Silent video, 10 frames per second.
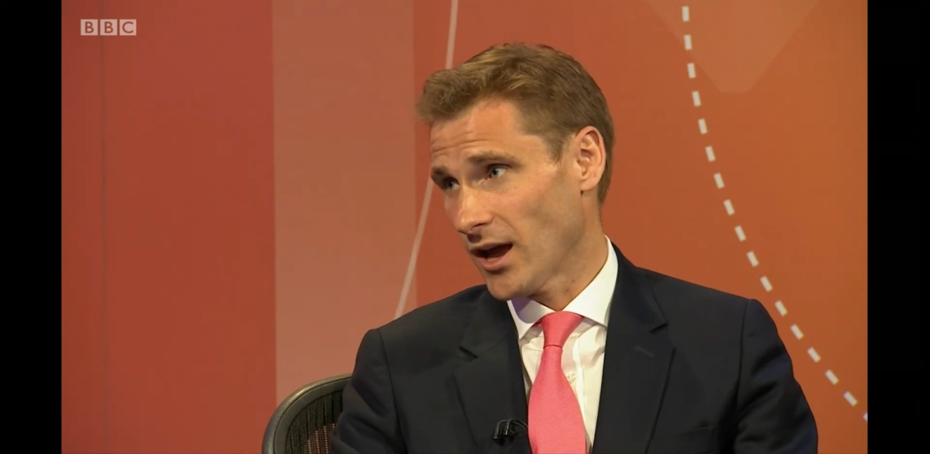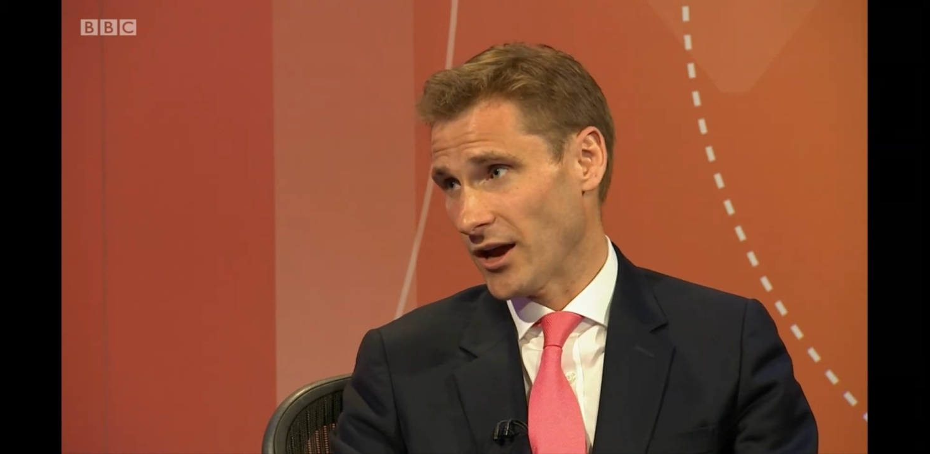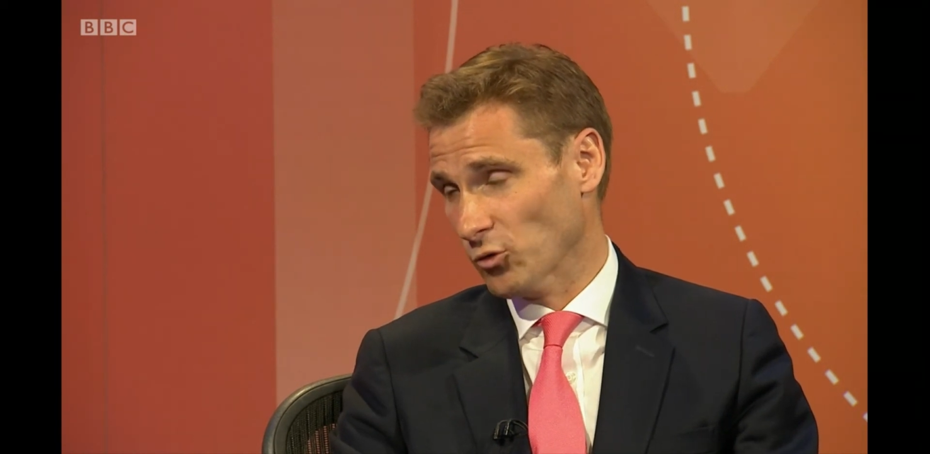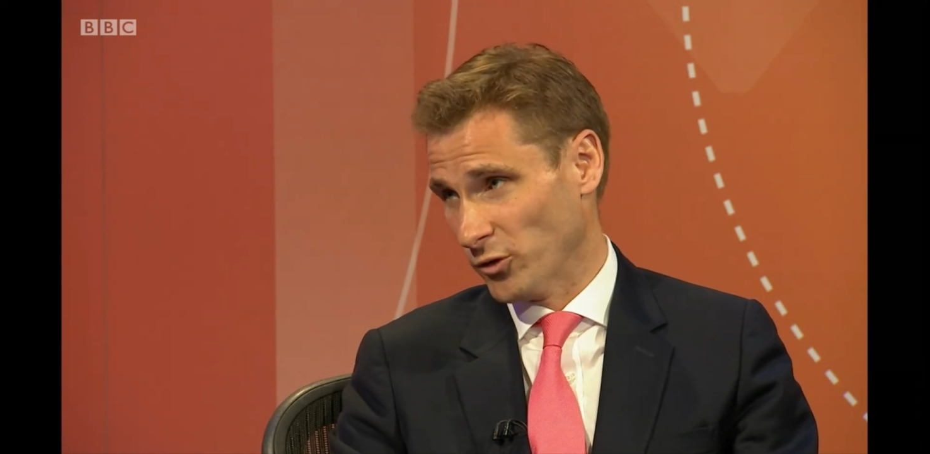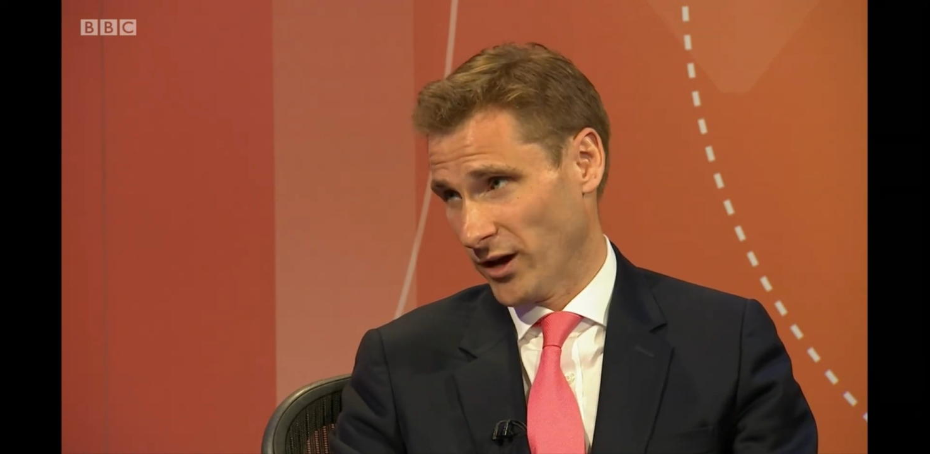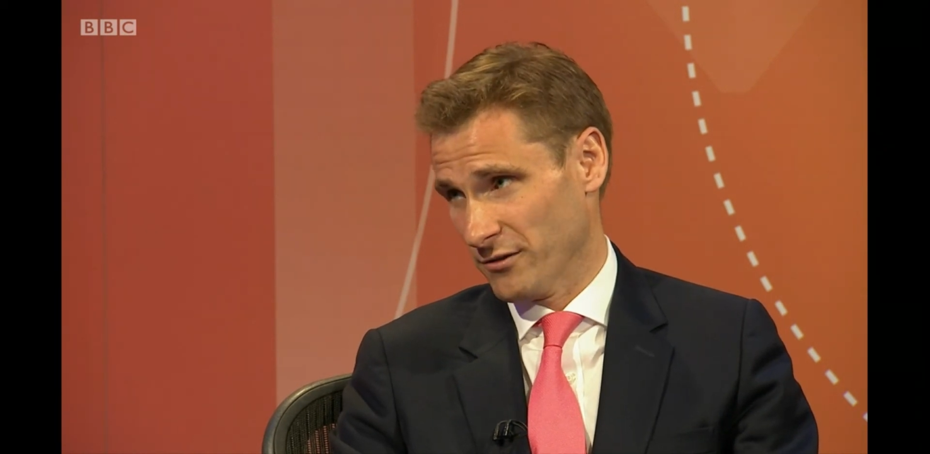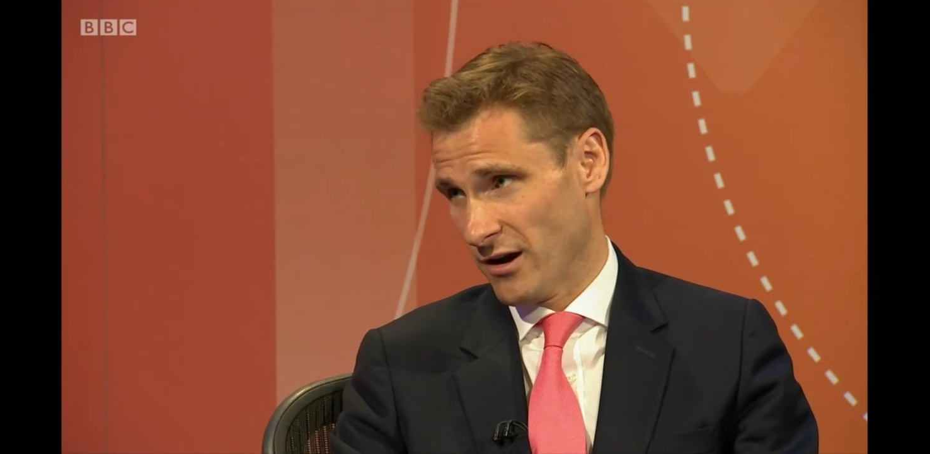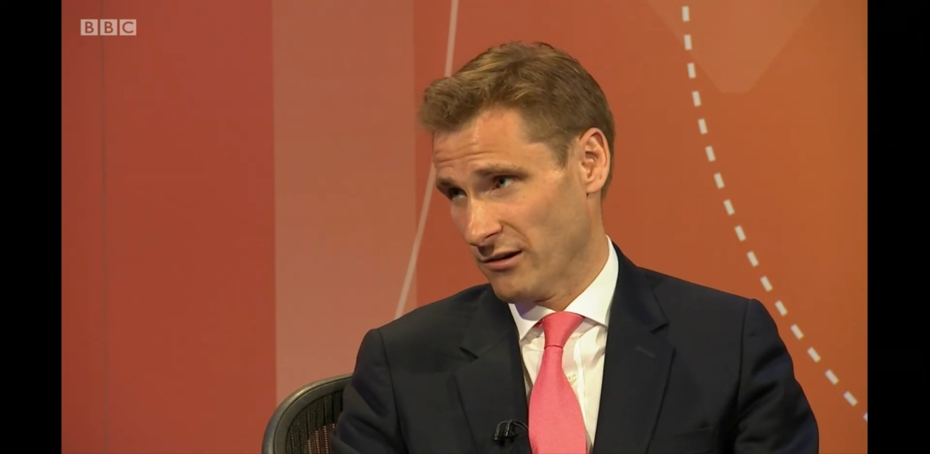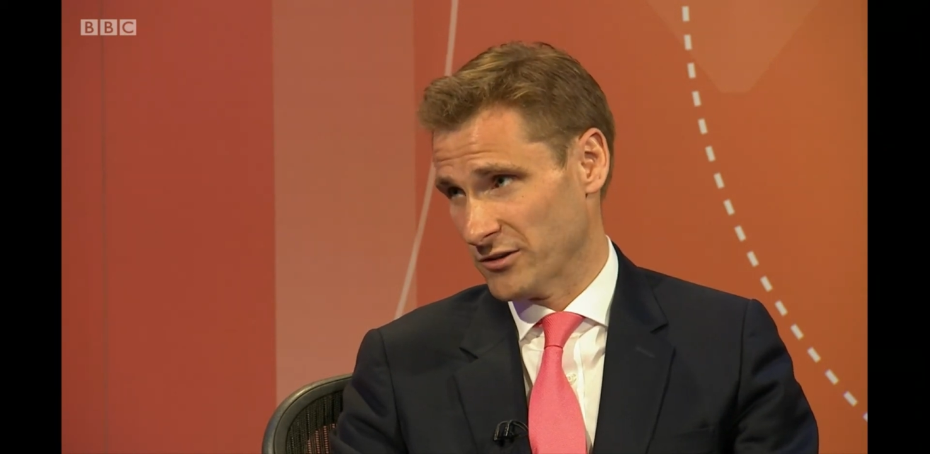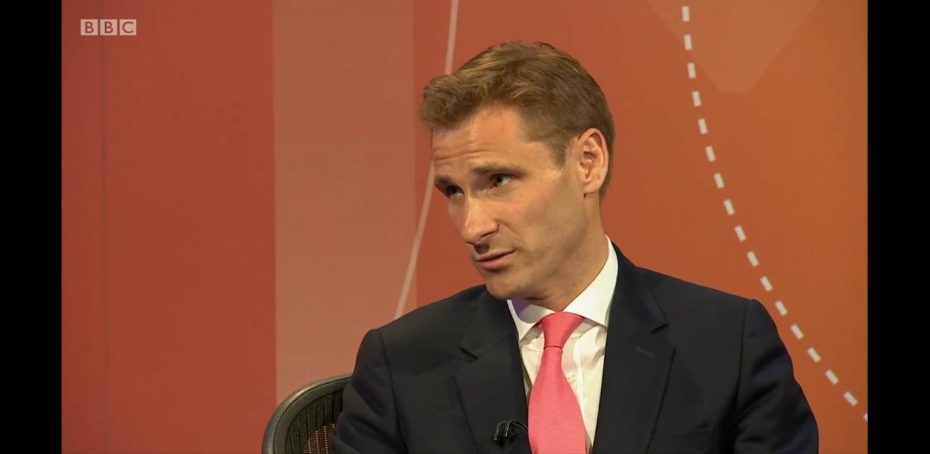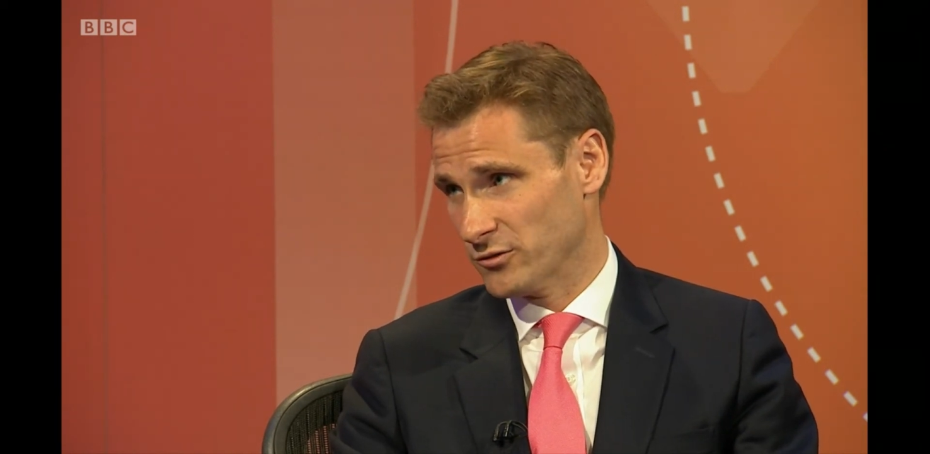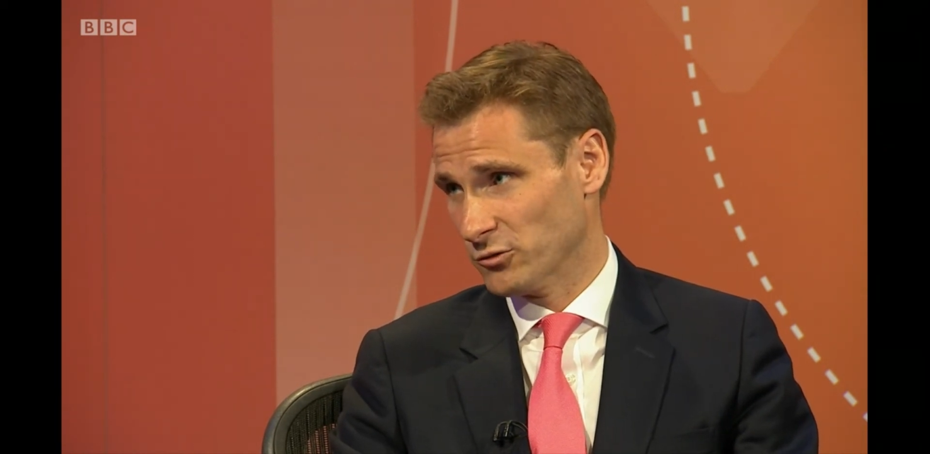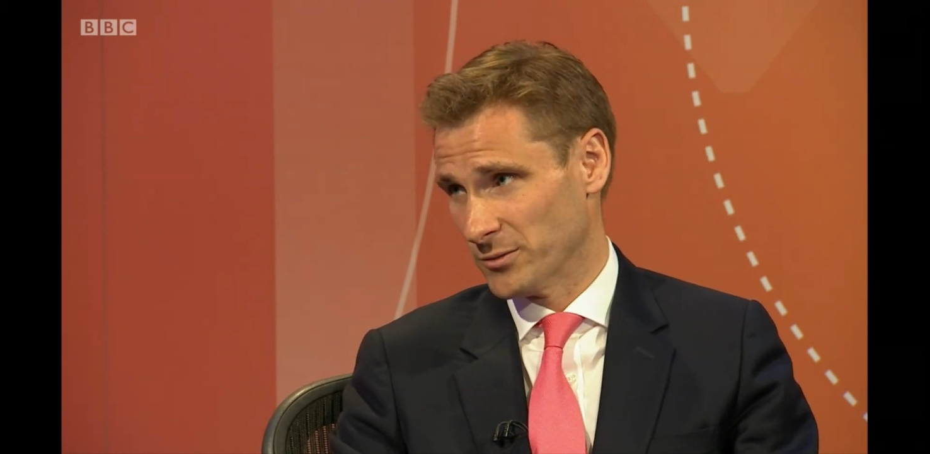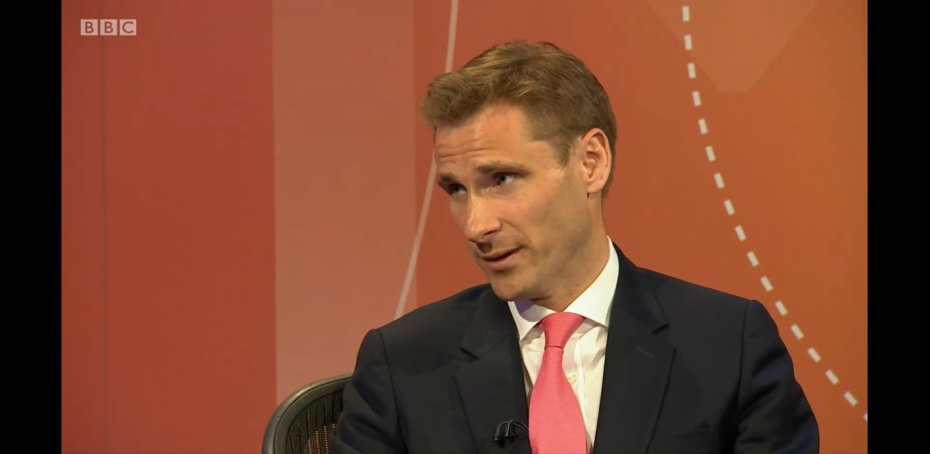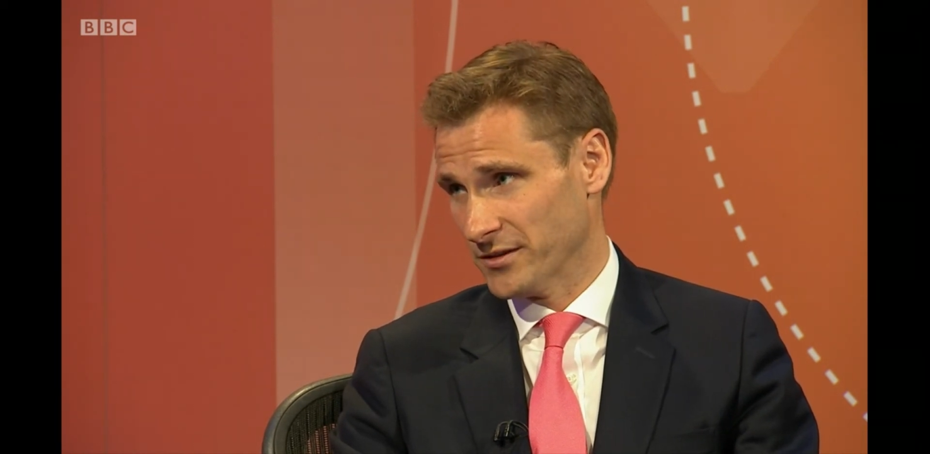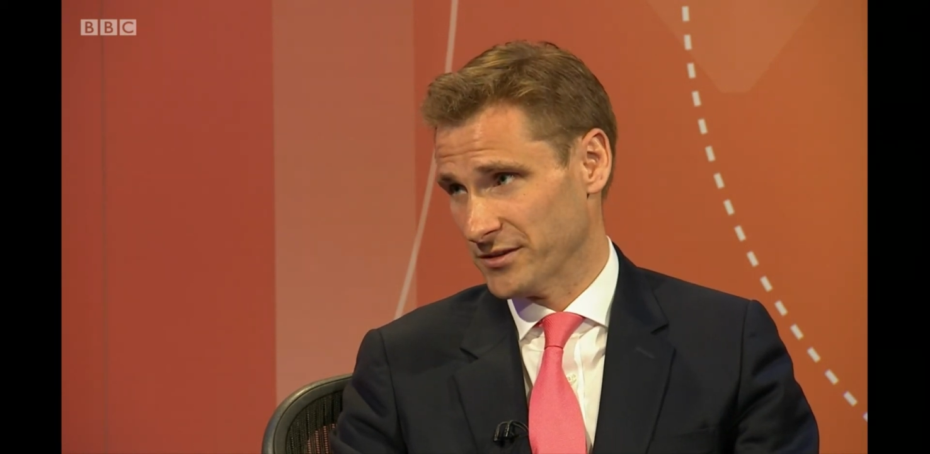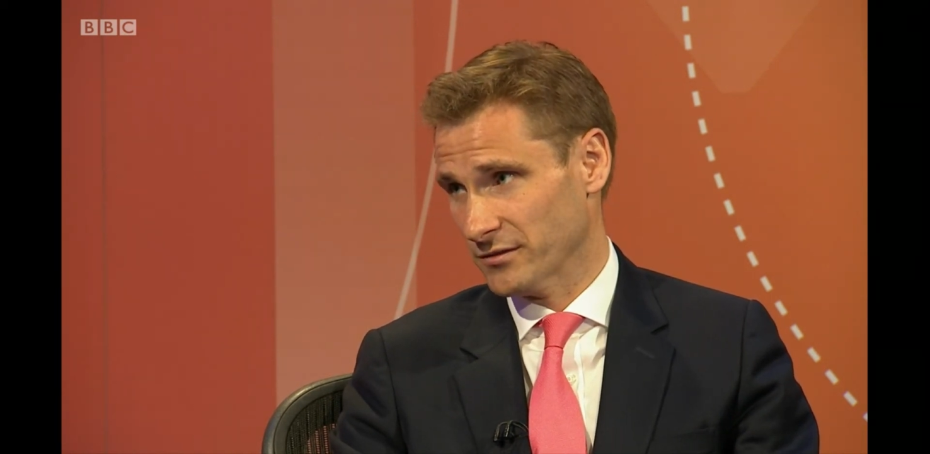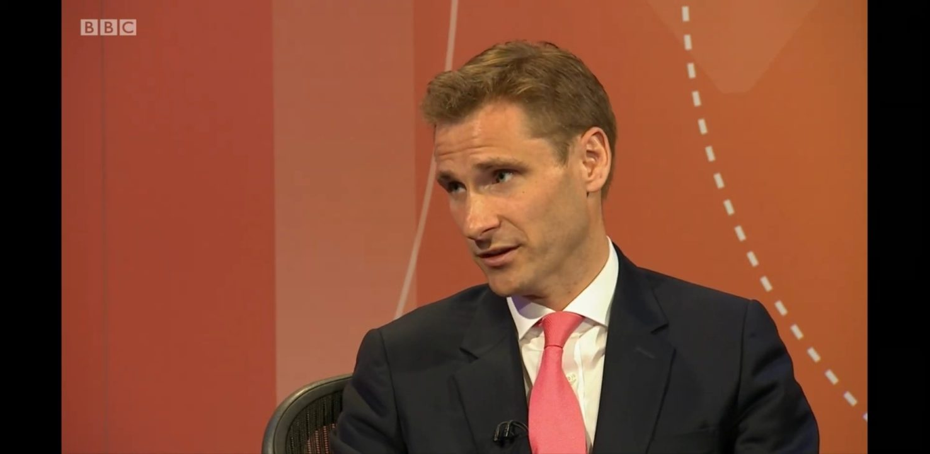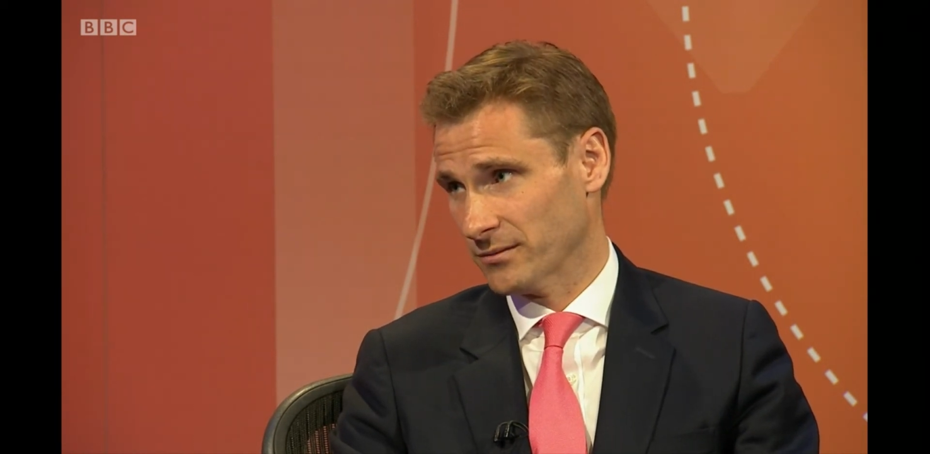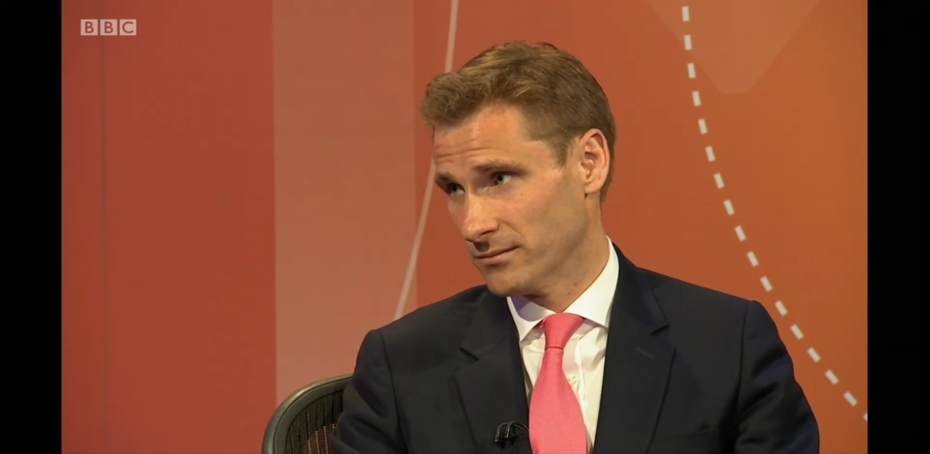in all the other areas we've talked about this
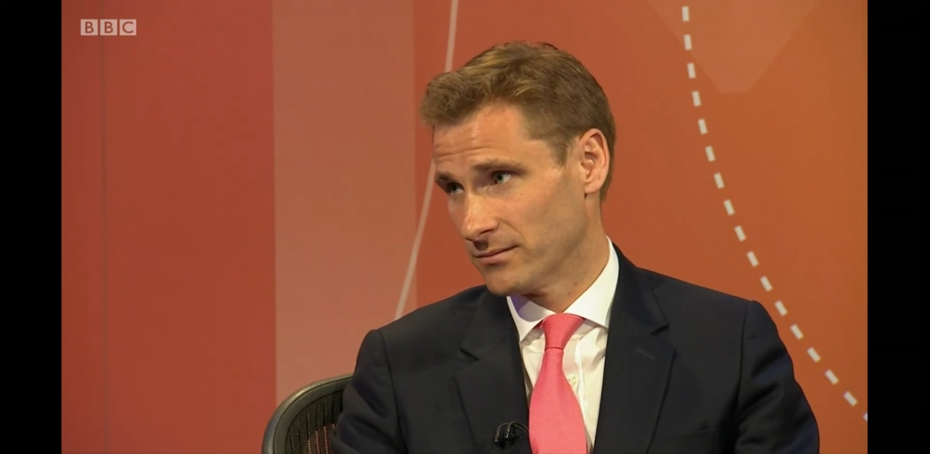evening.